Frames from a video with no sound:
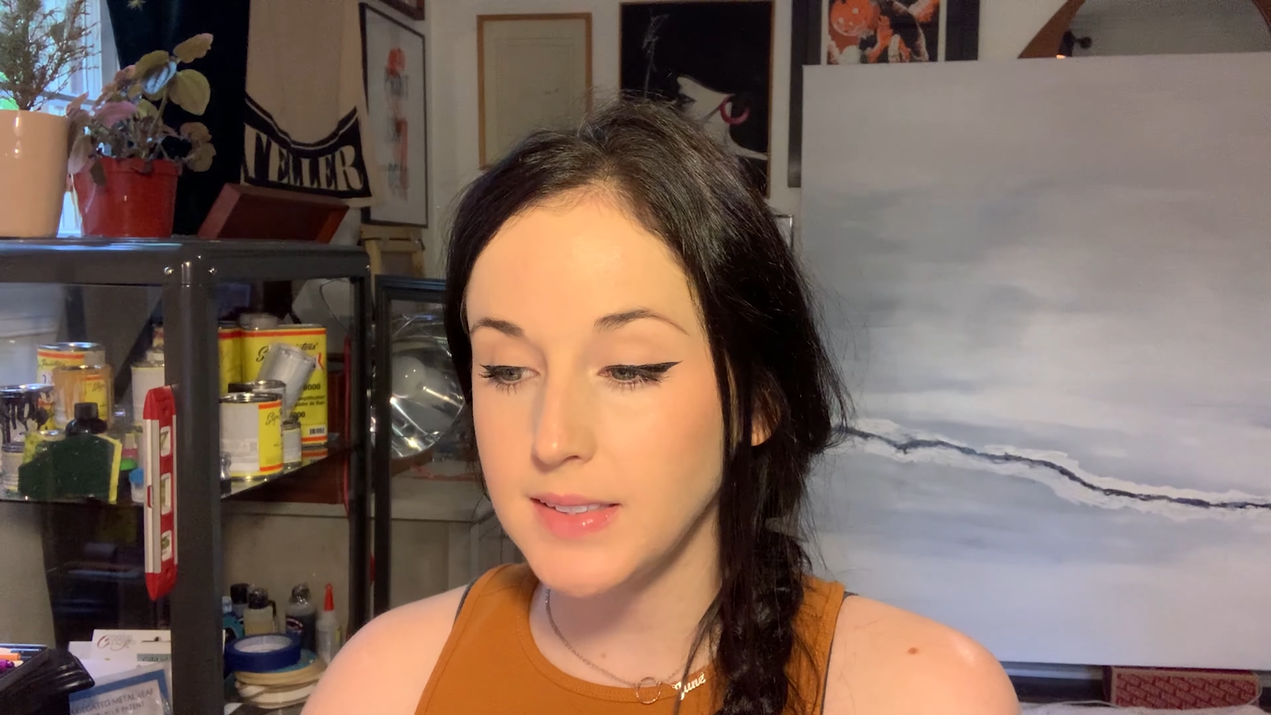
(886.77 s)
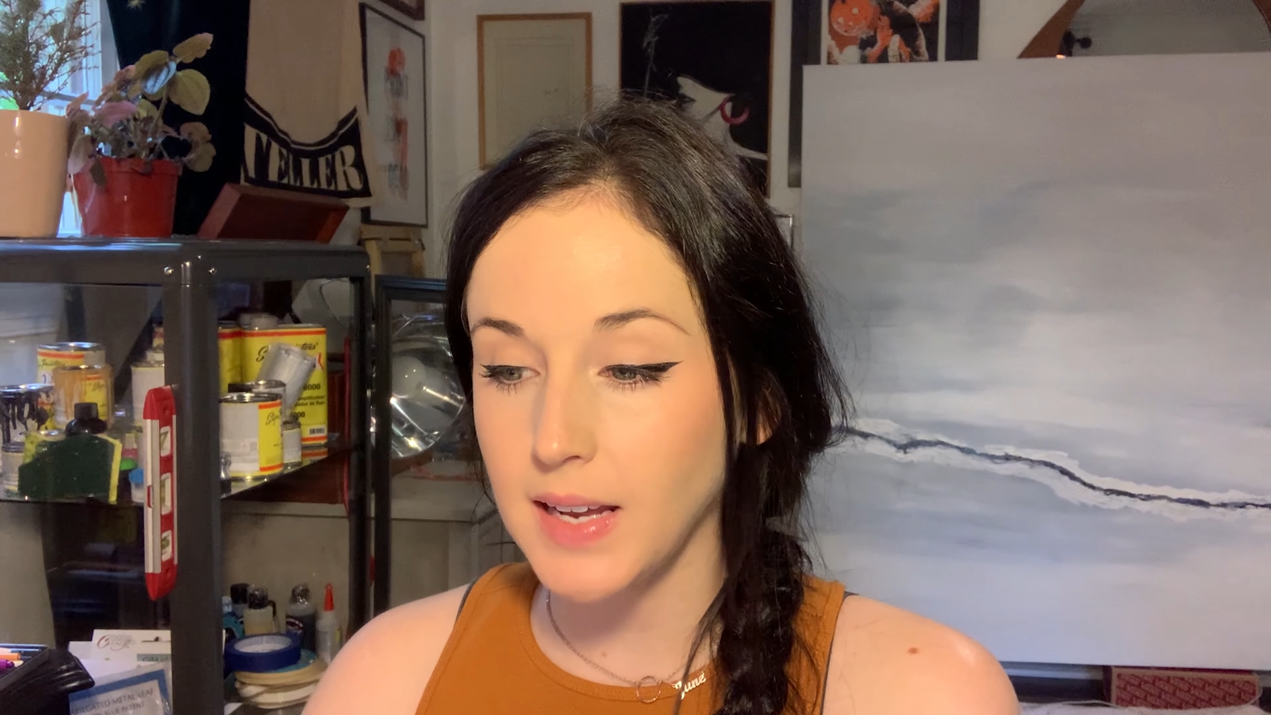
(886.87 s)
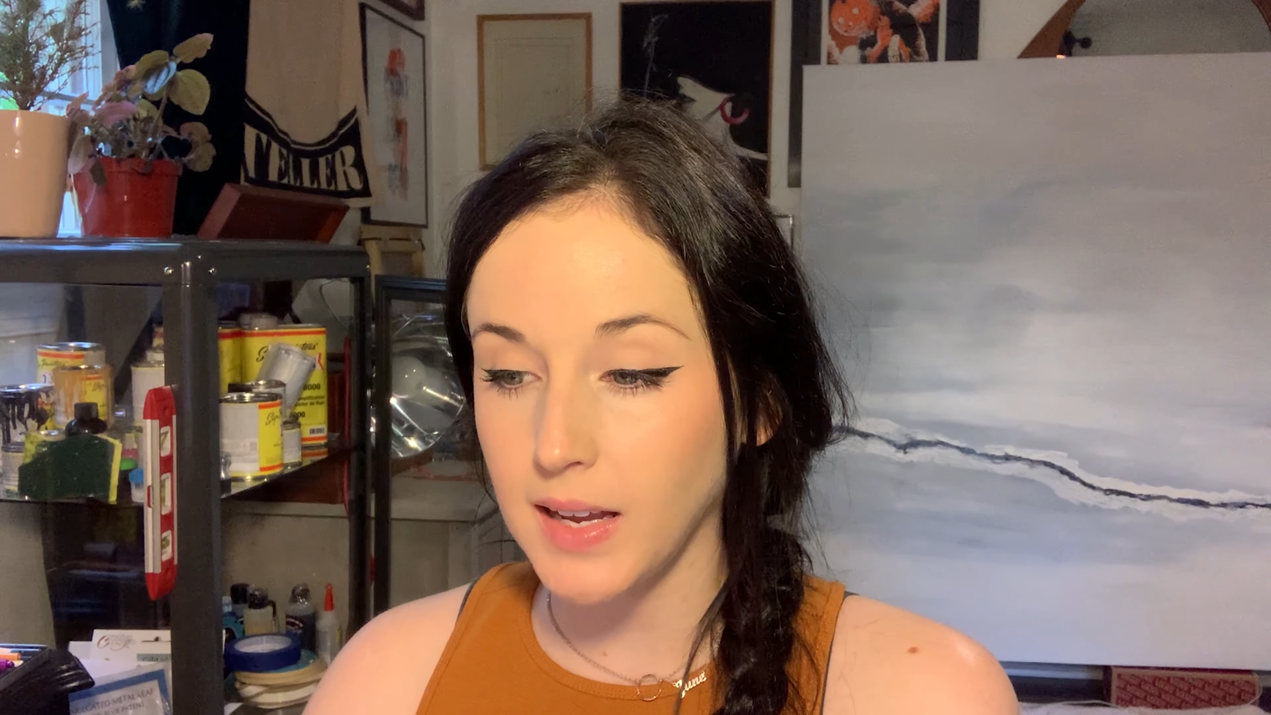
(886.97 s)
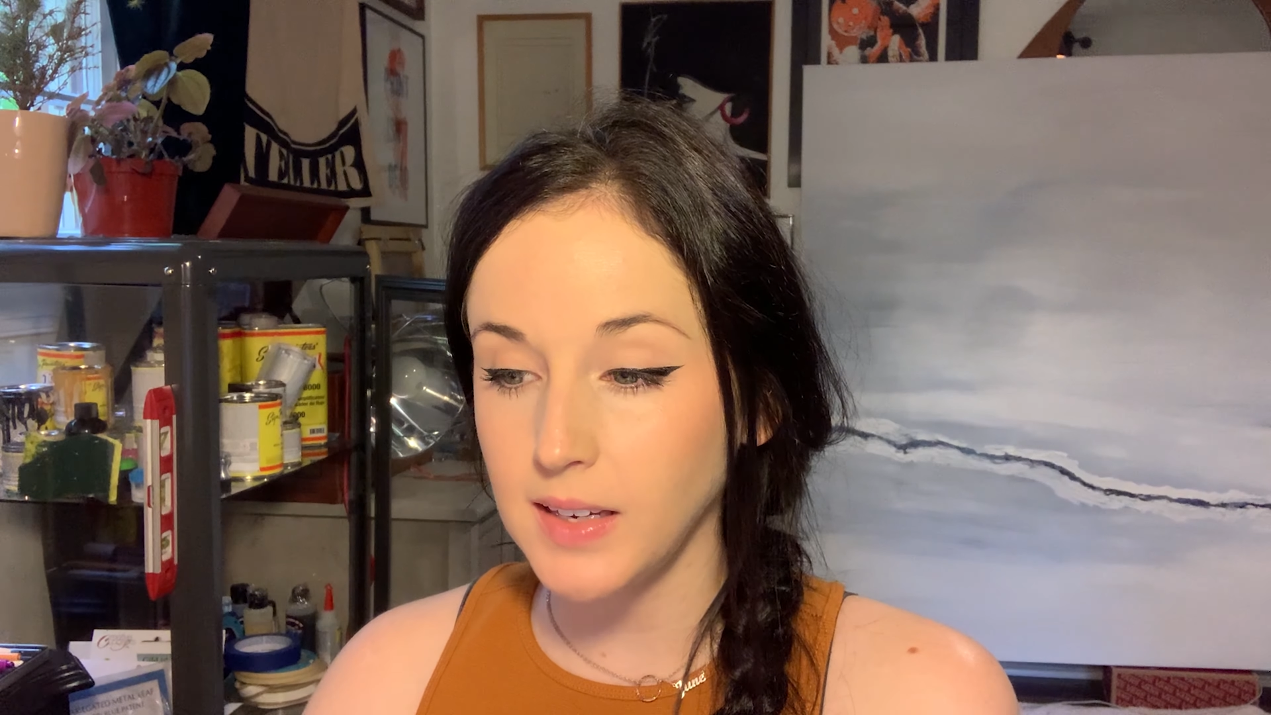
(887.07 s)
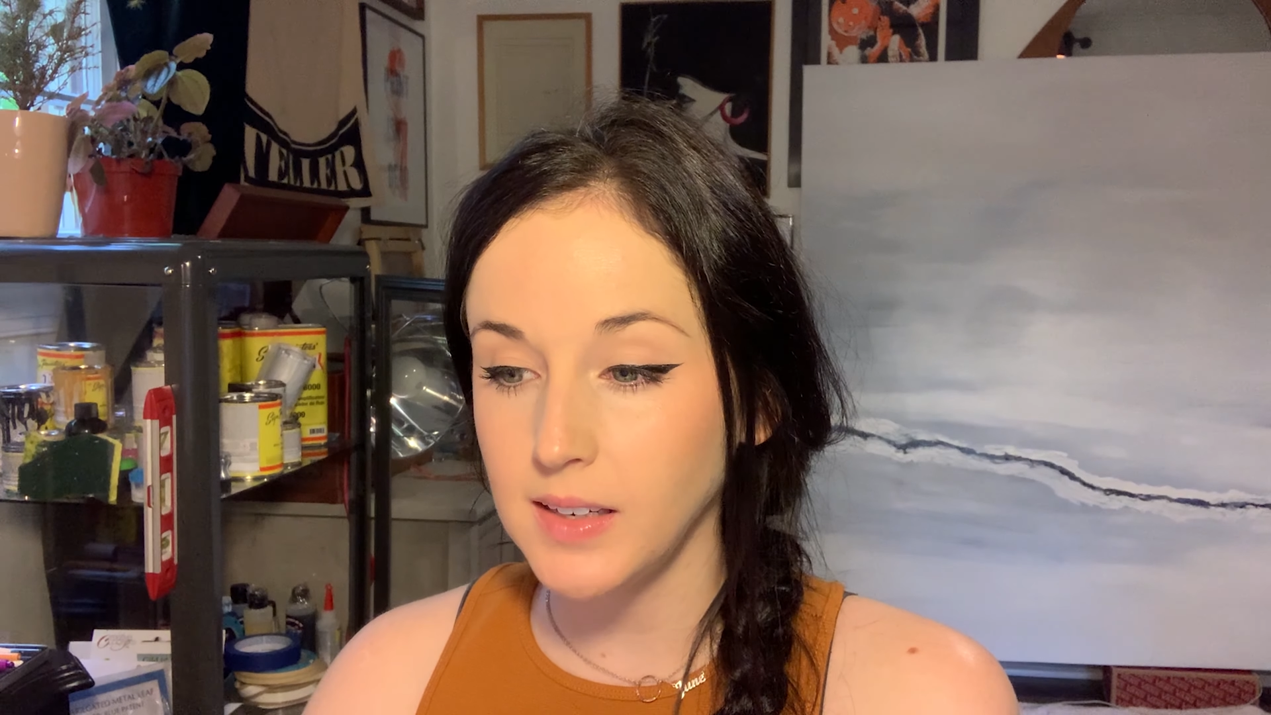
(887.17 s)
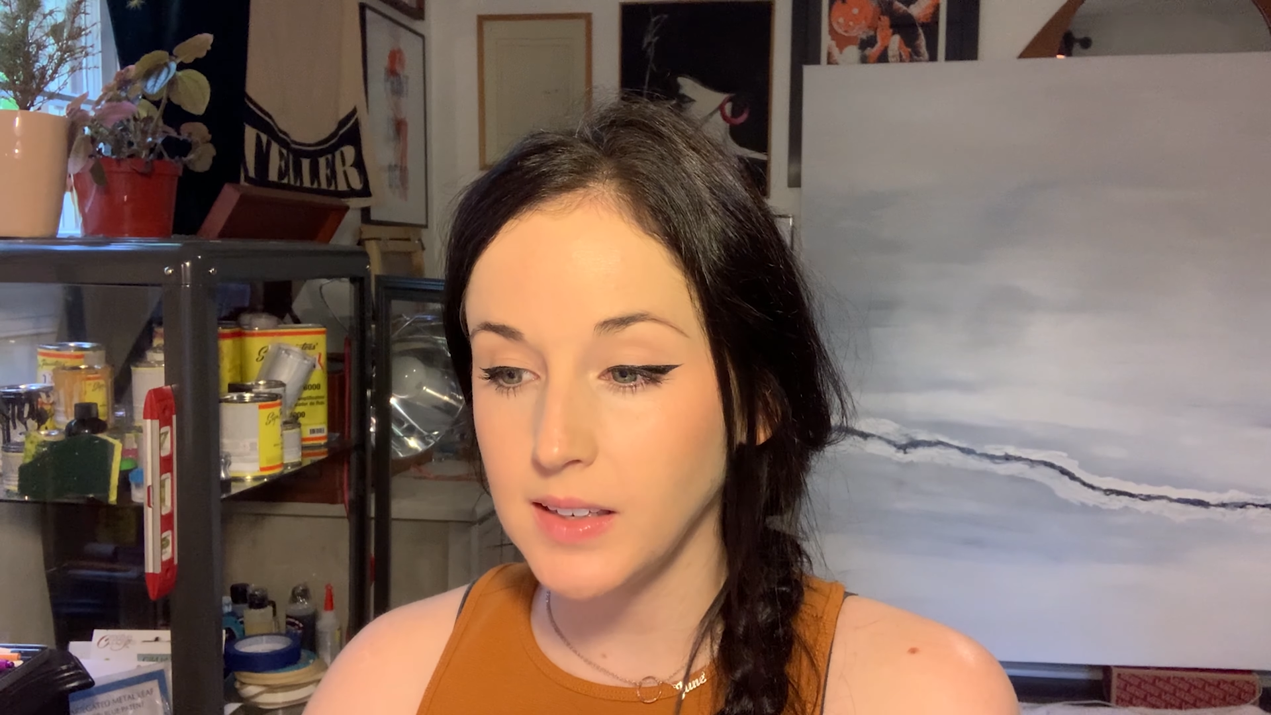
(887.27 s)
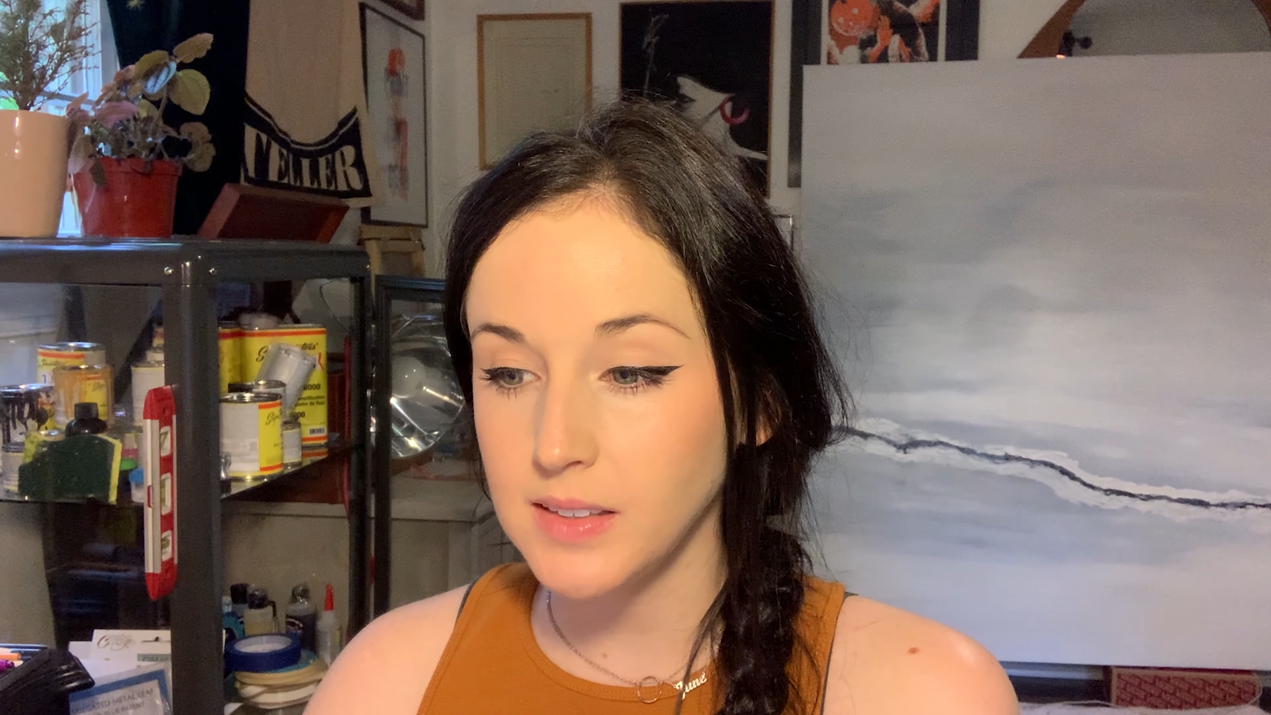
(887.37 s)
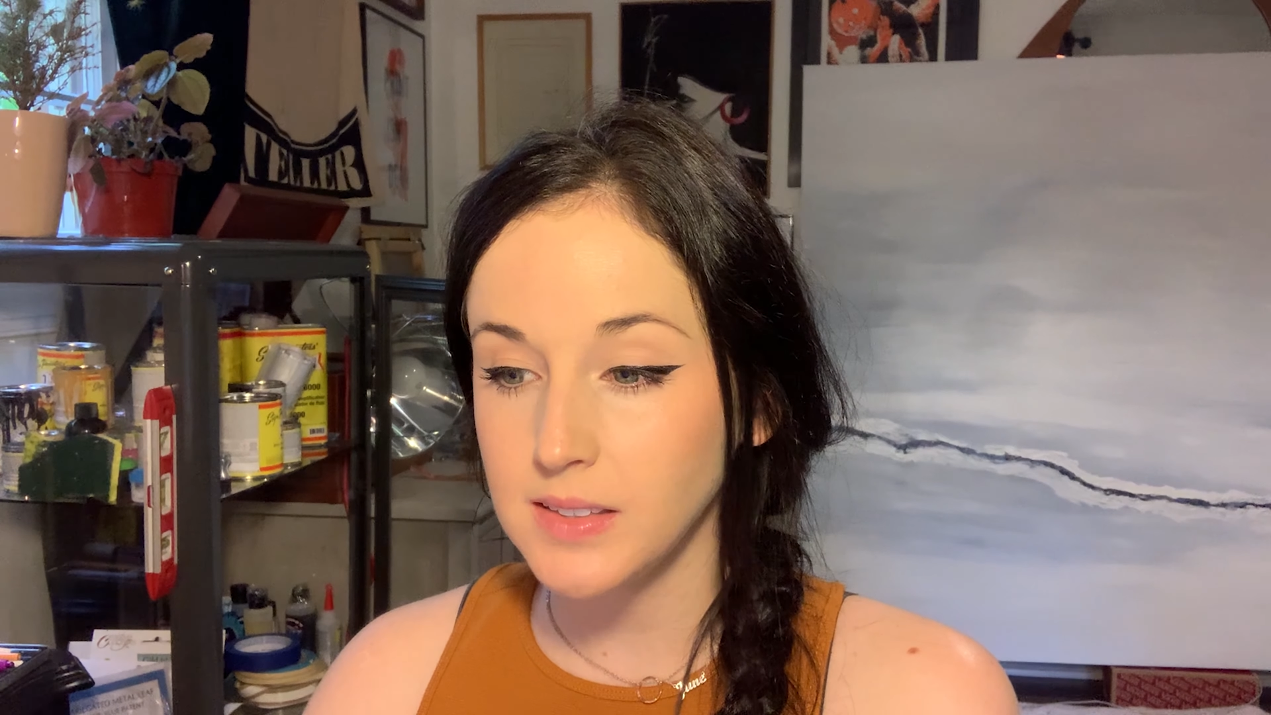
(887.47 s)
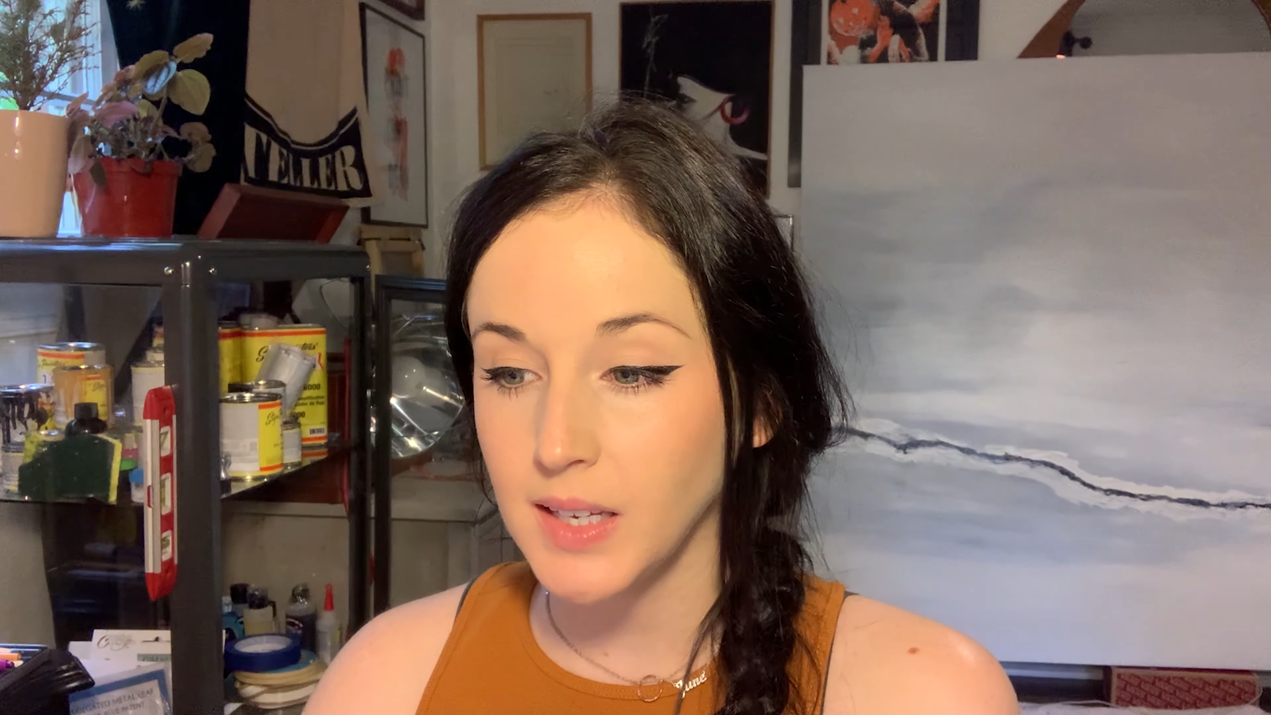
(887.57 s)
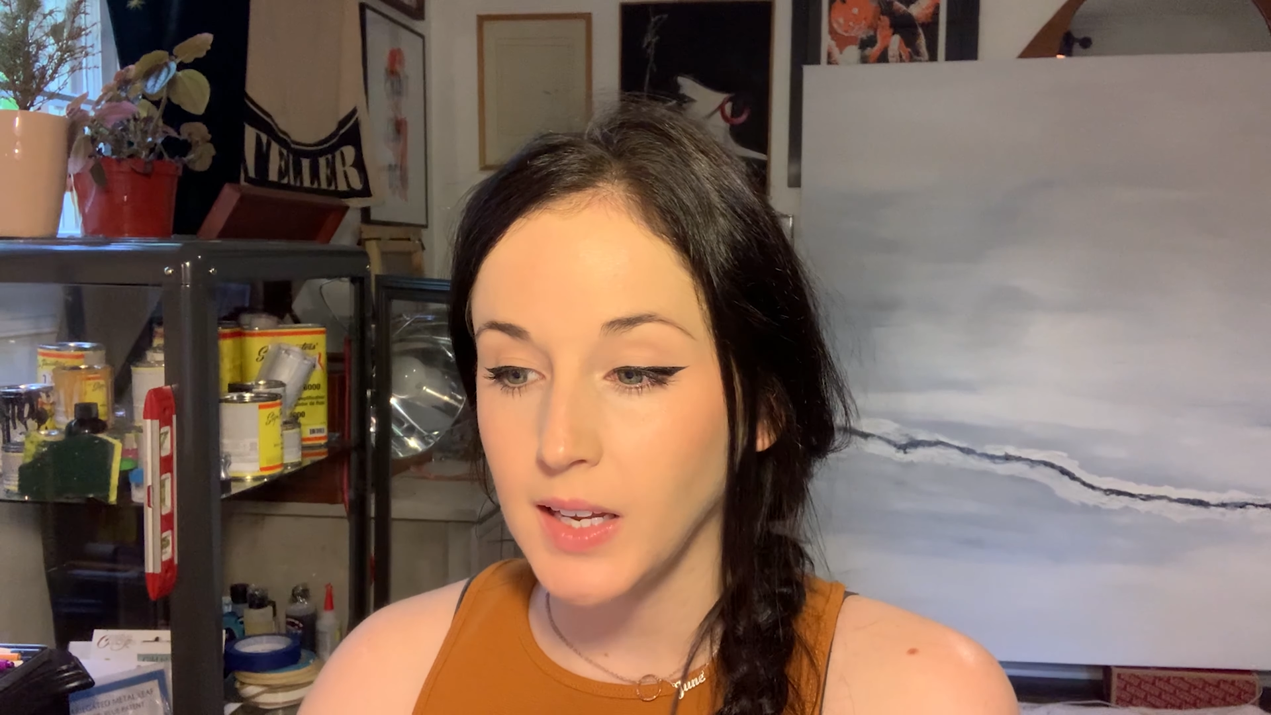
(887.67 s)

tackiness,